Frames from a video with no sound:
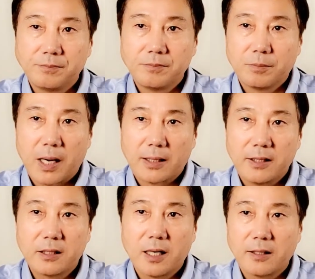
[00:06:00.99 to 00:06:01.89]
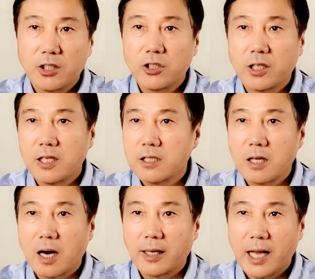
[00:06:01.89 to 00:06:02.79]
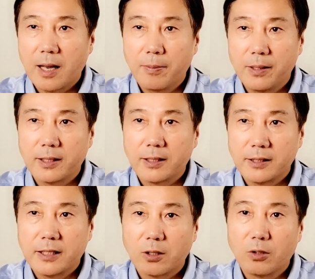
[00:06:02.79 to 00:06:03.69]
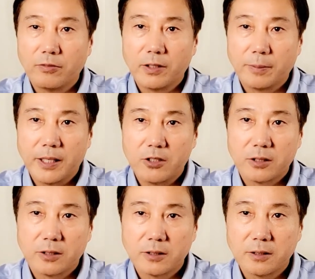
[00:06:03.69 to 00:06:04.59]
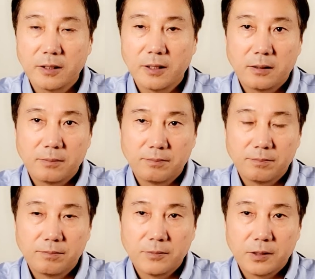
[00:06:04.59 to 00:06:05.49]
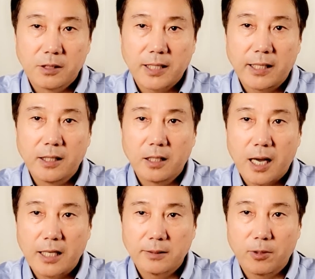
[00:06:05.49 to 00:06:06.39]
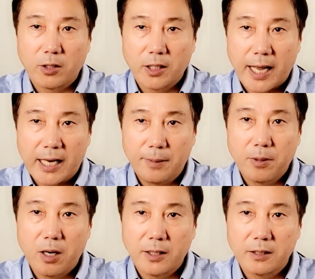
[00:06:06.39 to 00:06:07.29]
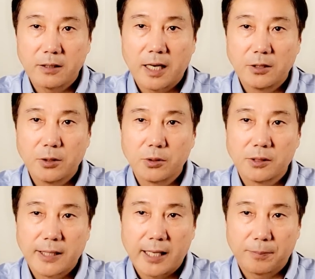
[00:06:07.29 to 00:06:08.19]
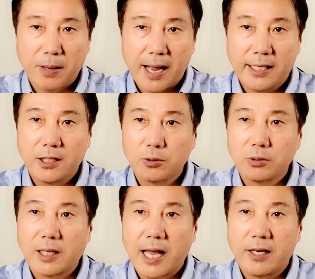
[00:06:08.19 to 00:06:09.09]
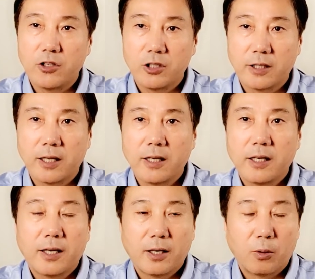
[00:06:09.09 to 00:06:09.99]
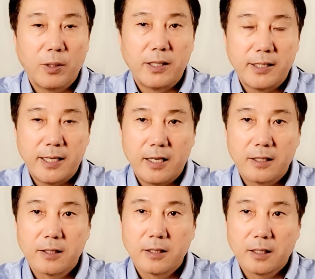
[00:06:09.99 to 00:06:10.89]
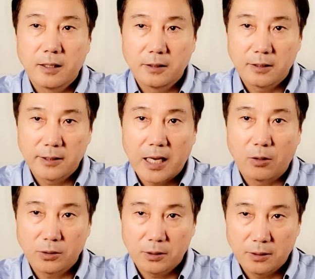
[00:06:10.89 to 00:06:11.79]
But this condition is not happening in COVID patients. The second class of autoantibodies are those that are binding to the antigen within the cell.